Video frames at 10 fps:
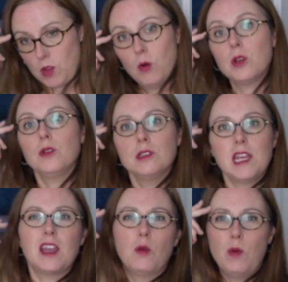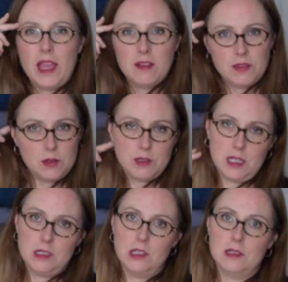Or you could take away a few
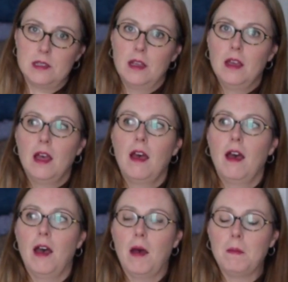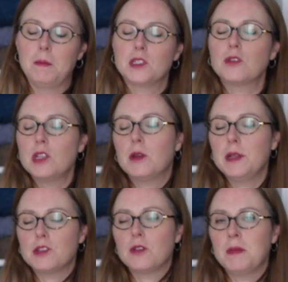stitches, but don't take
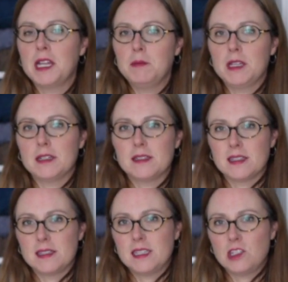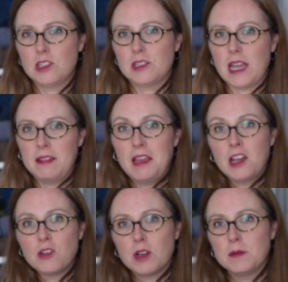away too many, because the stitches and the
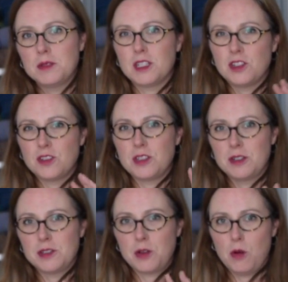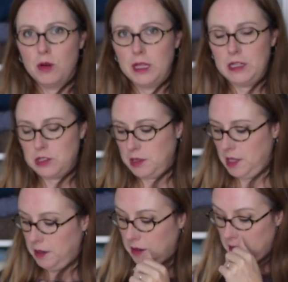underarm stitches, there is a correlation there.